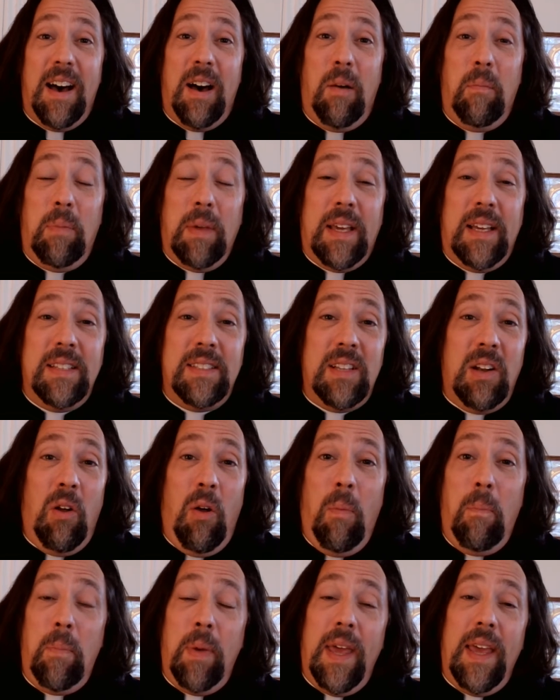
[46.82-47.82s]
because it
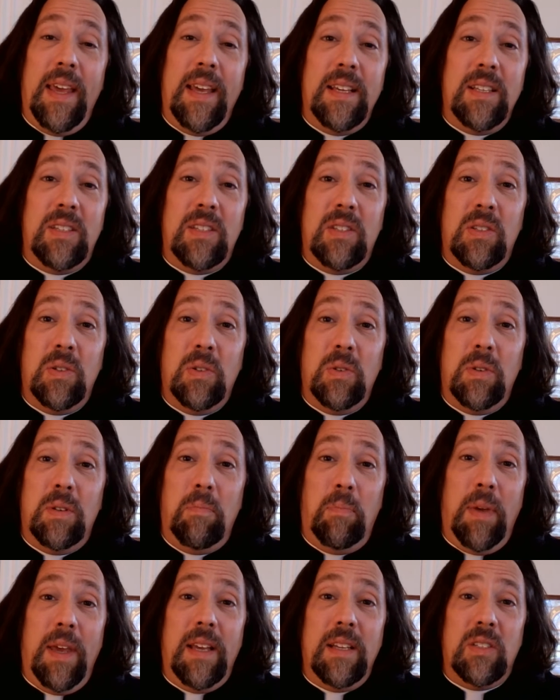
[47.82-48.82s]
all pays through
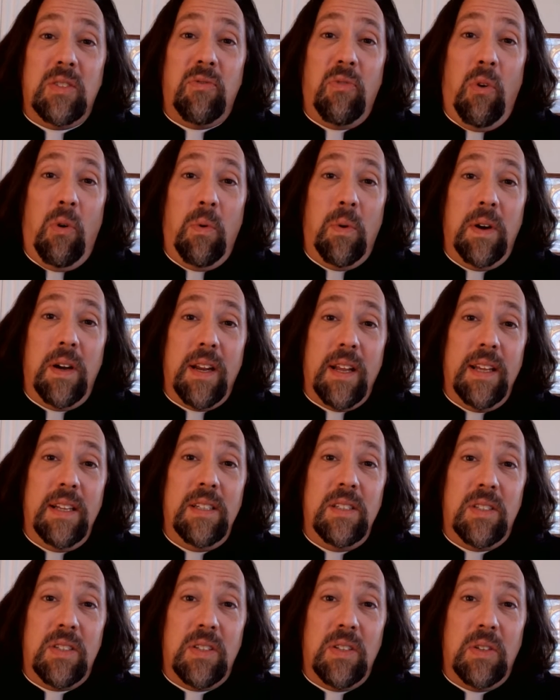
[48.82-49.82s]
and pays forward
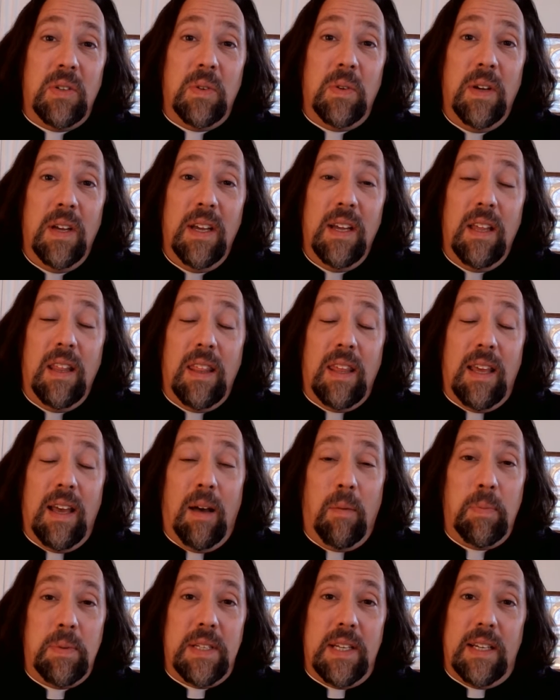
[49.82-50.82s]
into the
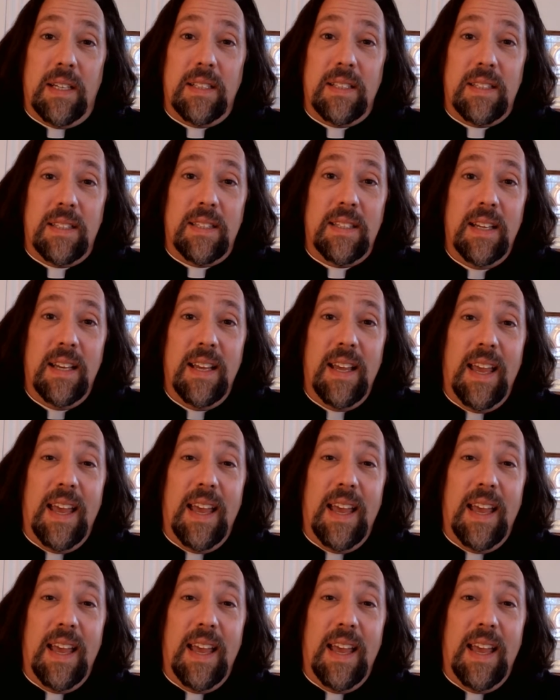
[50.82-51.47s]
updates.